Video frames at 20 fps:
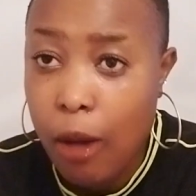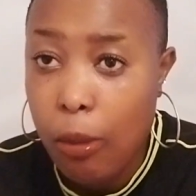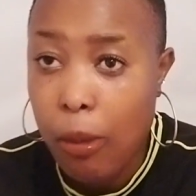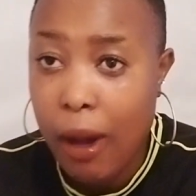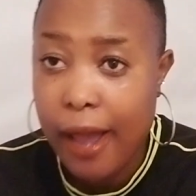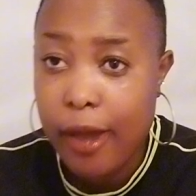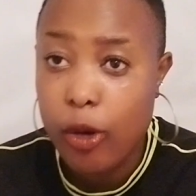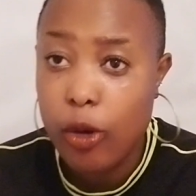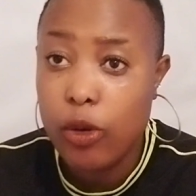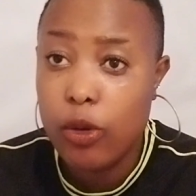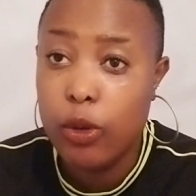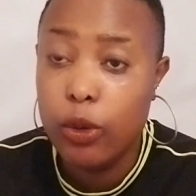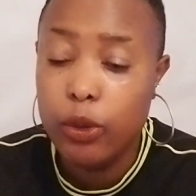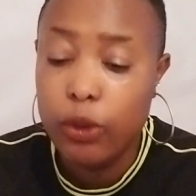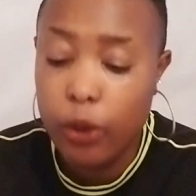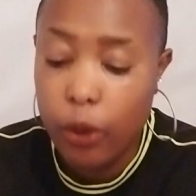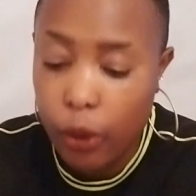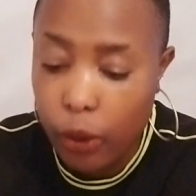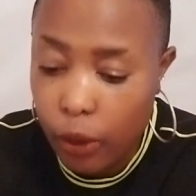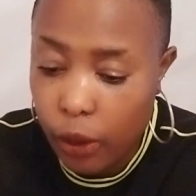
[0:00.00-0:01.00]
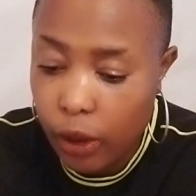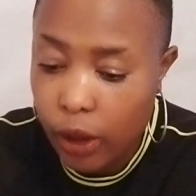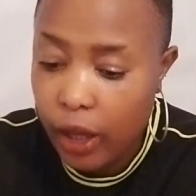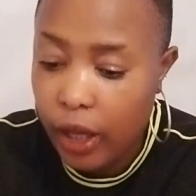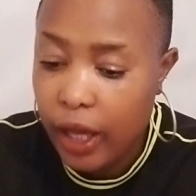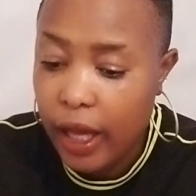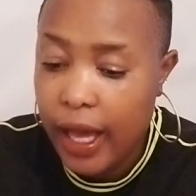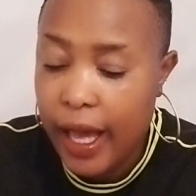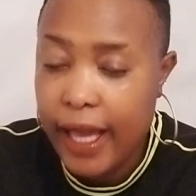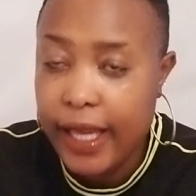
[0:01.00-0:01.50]
Mayogono,
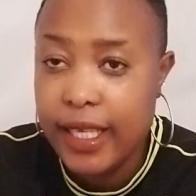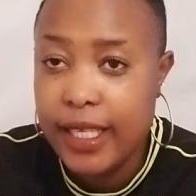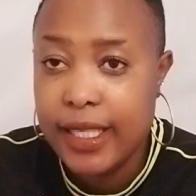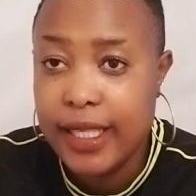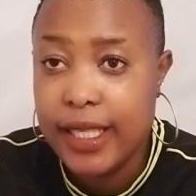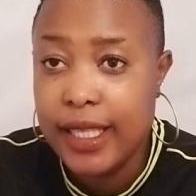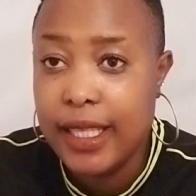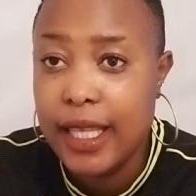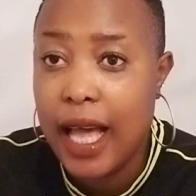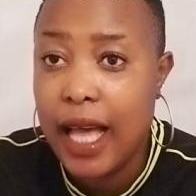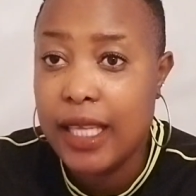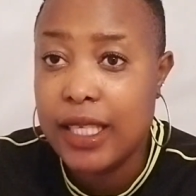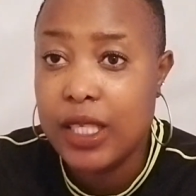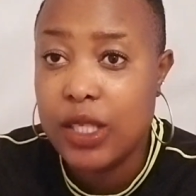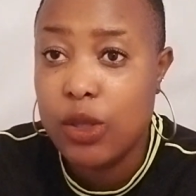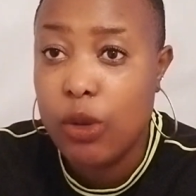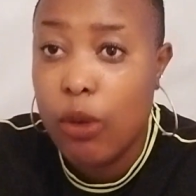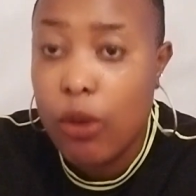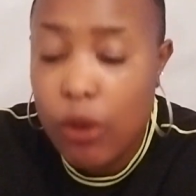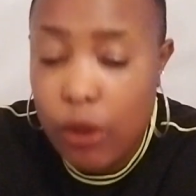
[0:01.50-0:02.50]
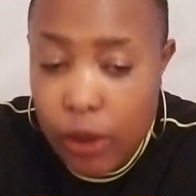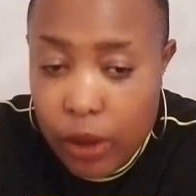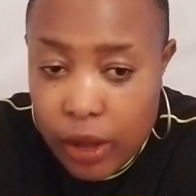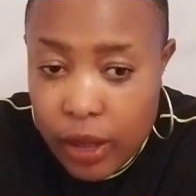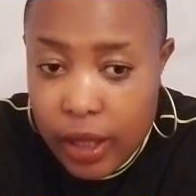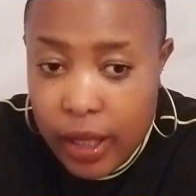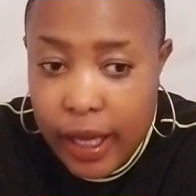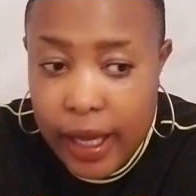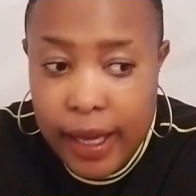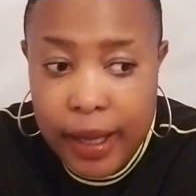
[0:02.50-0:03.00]
is Nasto,
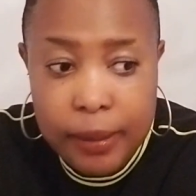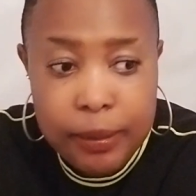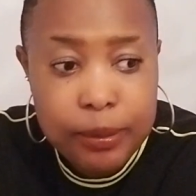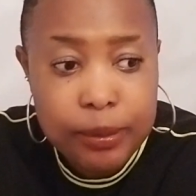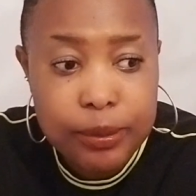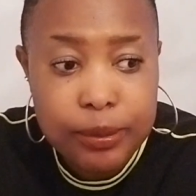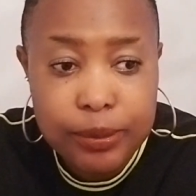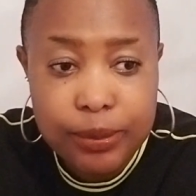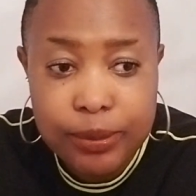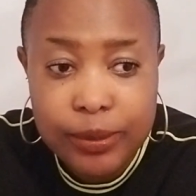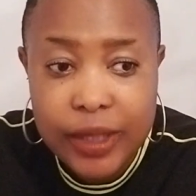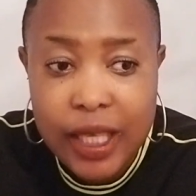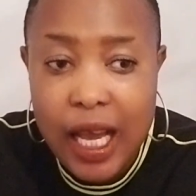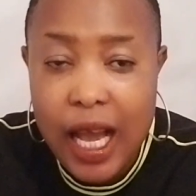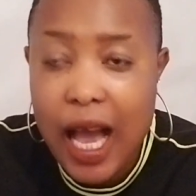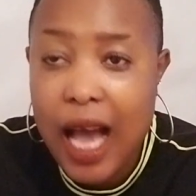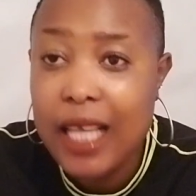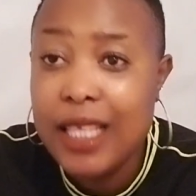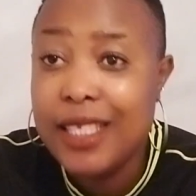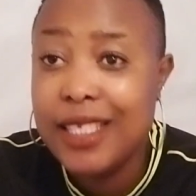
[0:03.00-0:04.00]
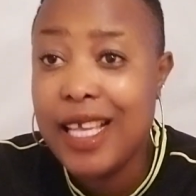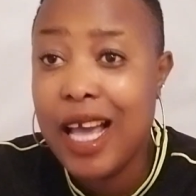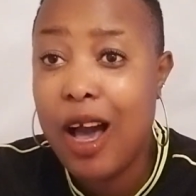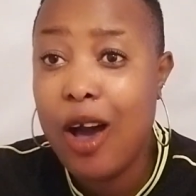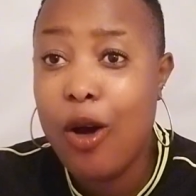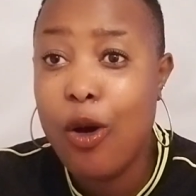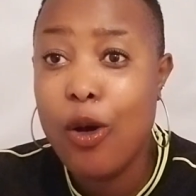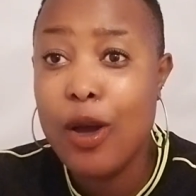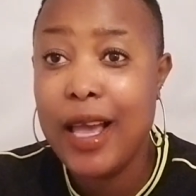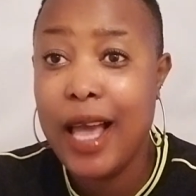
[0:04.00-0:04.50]
and their
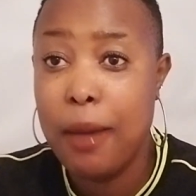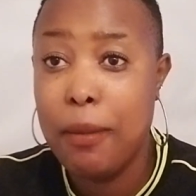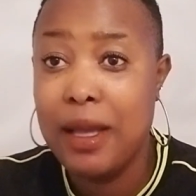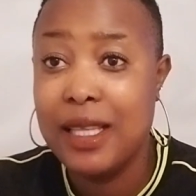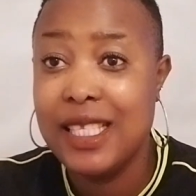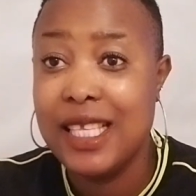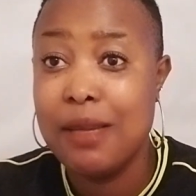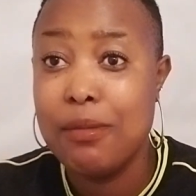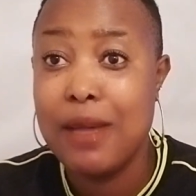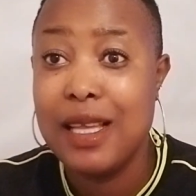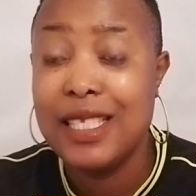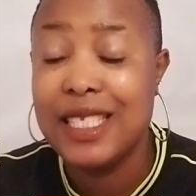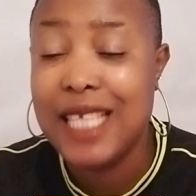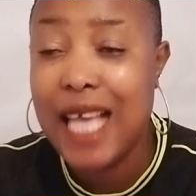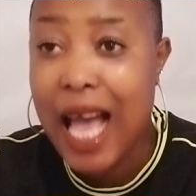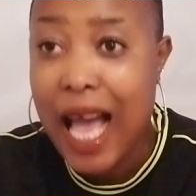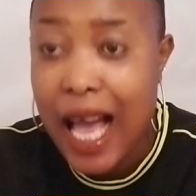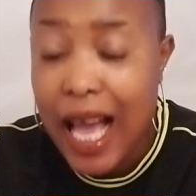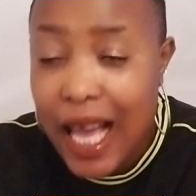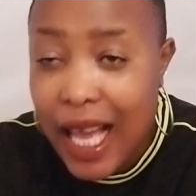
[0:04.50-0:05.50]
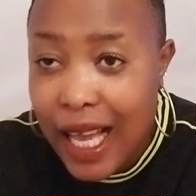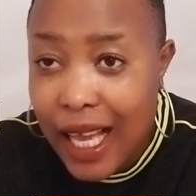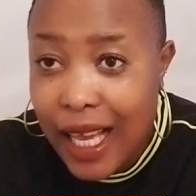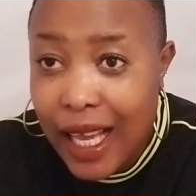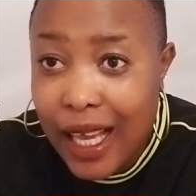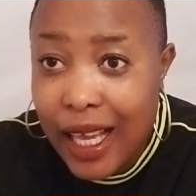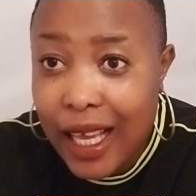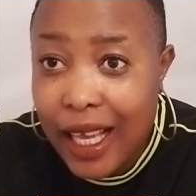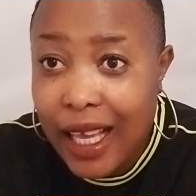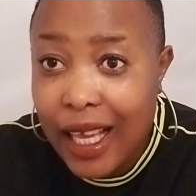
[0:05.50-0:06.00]
Ogapata
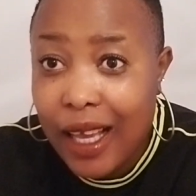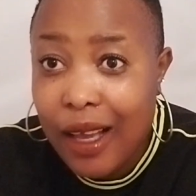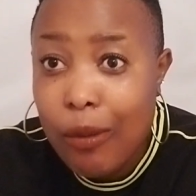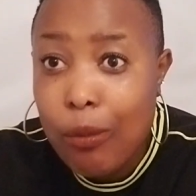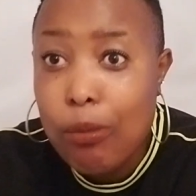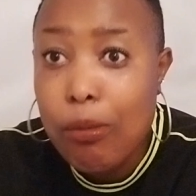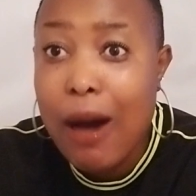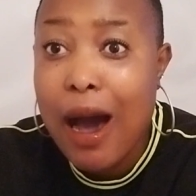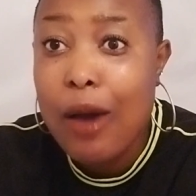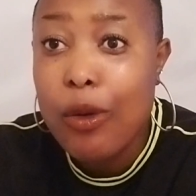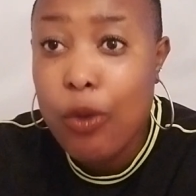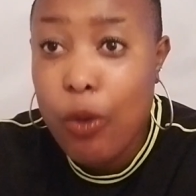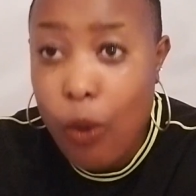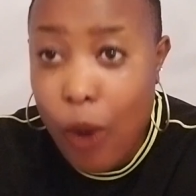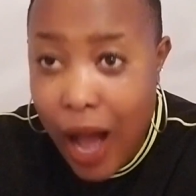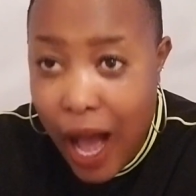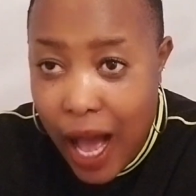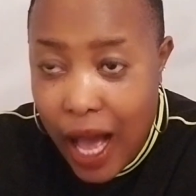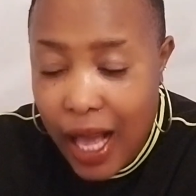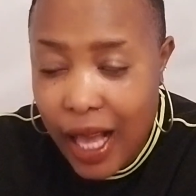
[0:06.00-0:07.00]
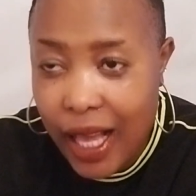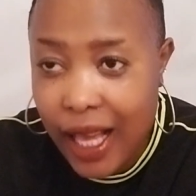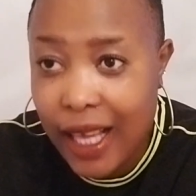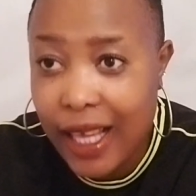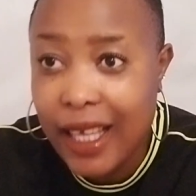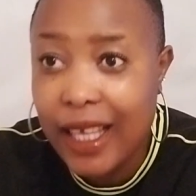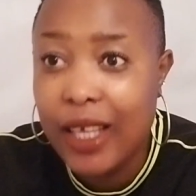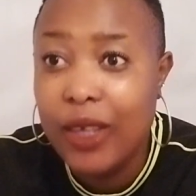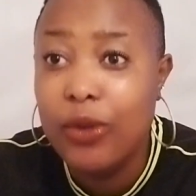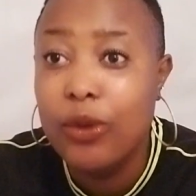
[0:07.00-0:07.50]
Marwa,
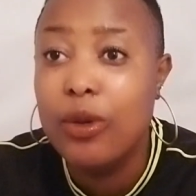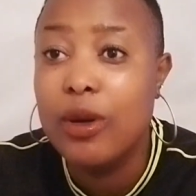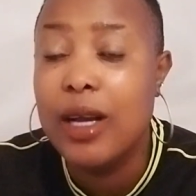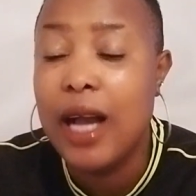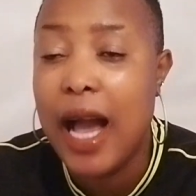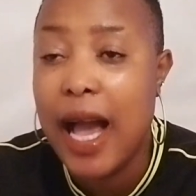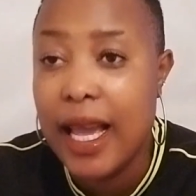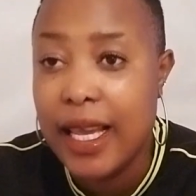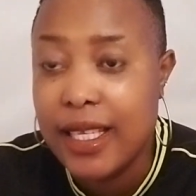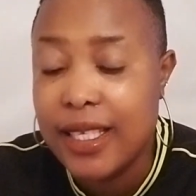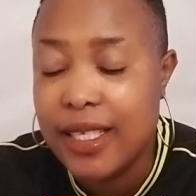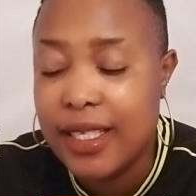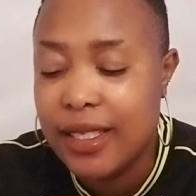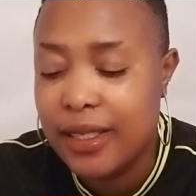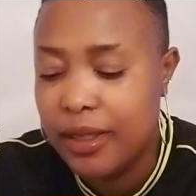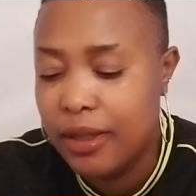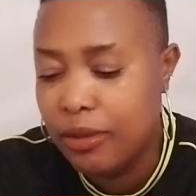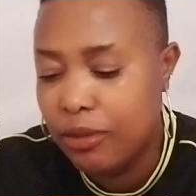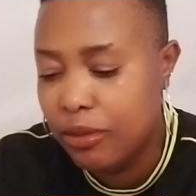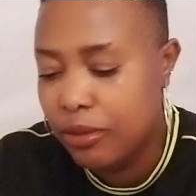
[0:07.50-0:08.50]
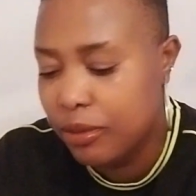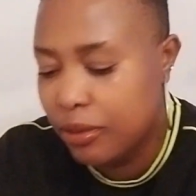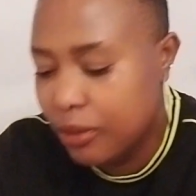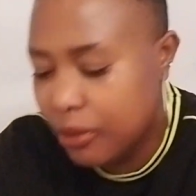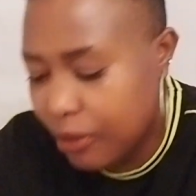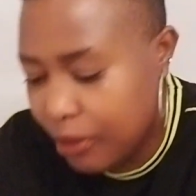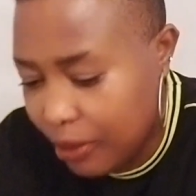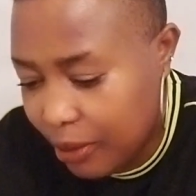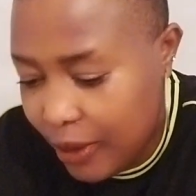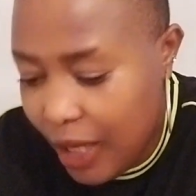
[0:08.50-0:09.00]
you guys.
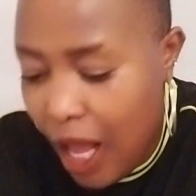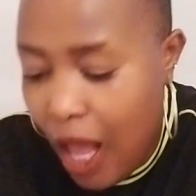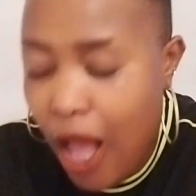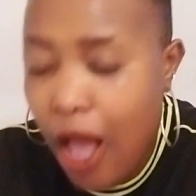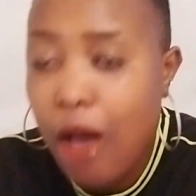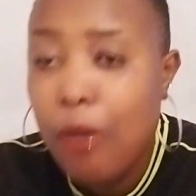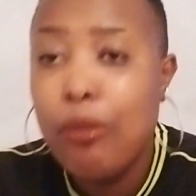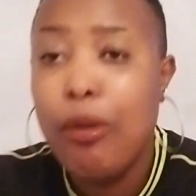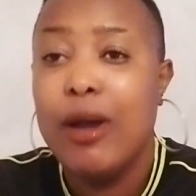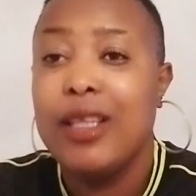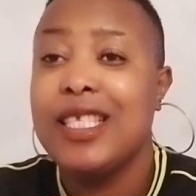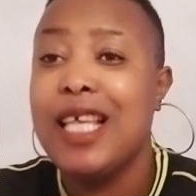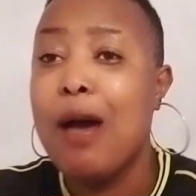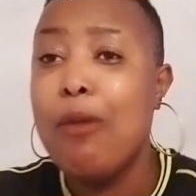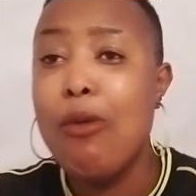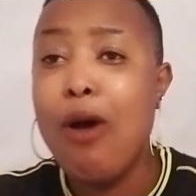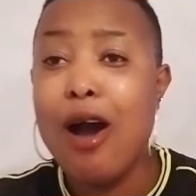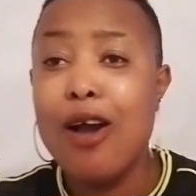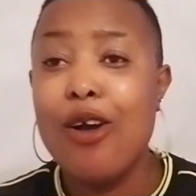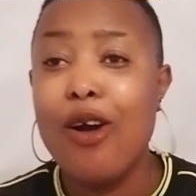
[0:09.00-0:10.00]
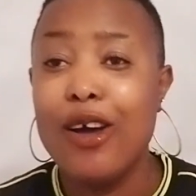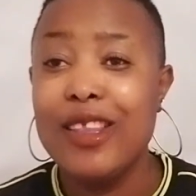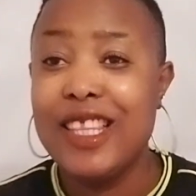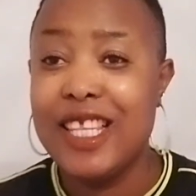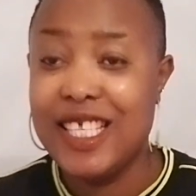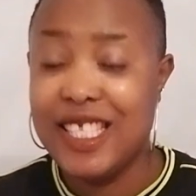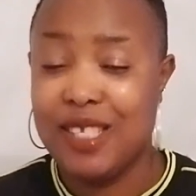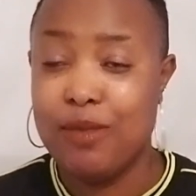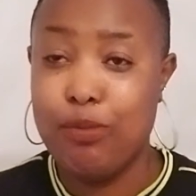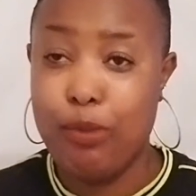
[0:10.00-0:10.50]
But among all
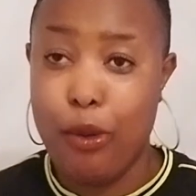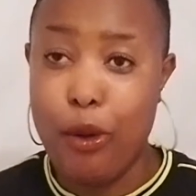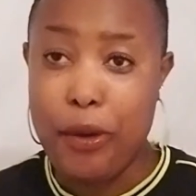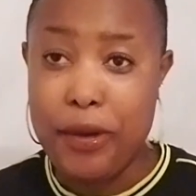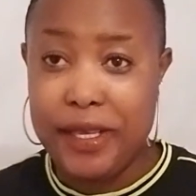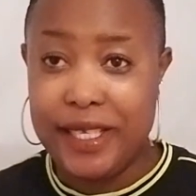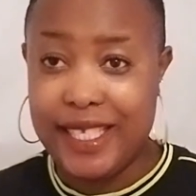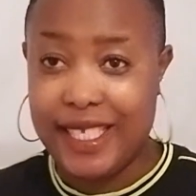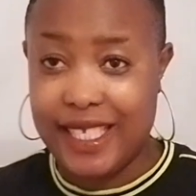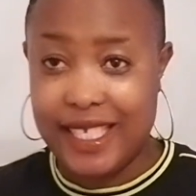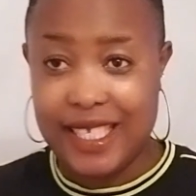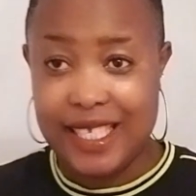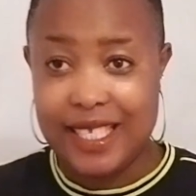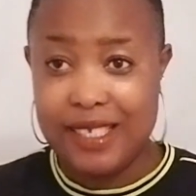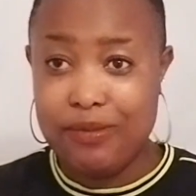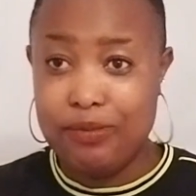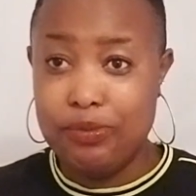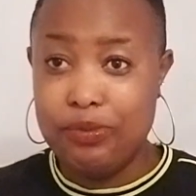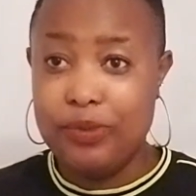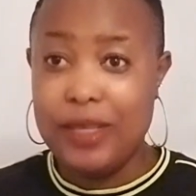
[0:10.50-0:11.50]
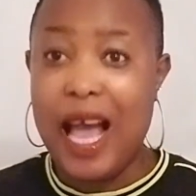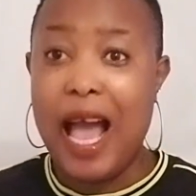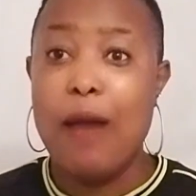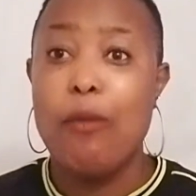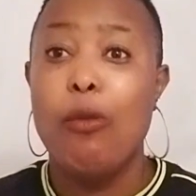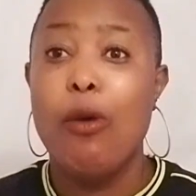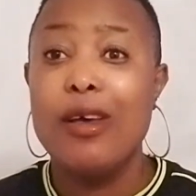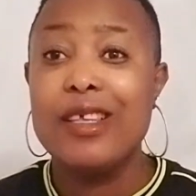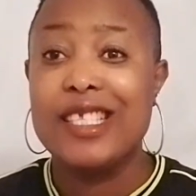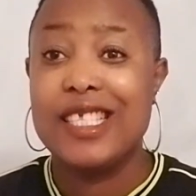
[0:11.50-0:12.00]
these boys, I
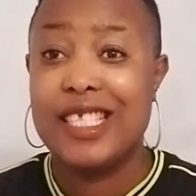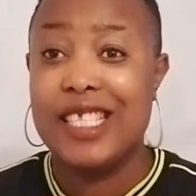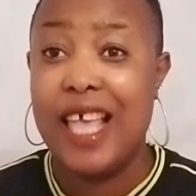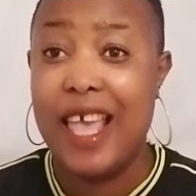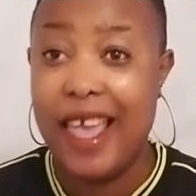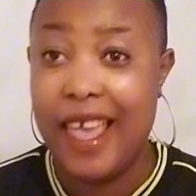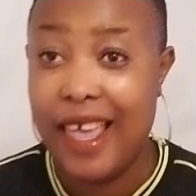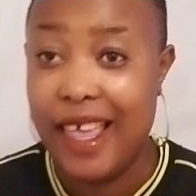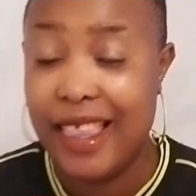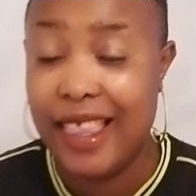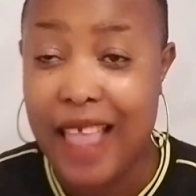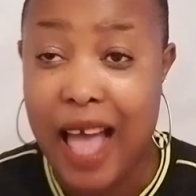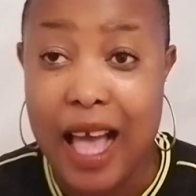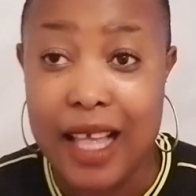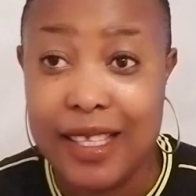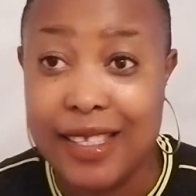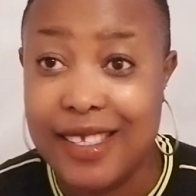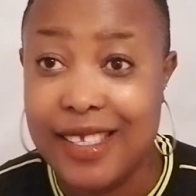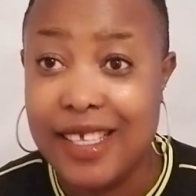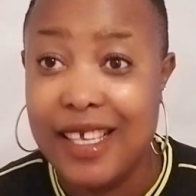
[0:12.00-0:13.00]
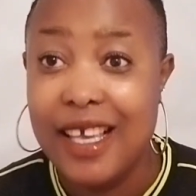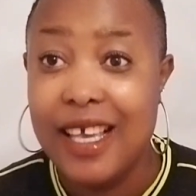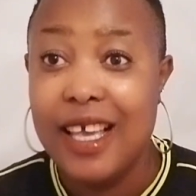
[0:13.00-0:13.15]
must say that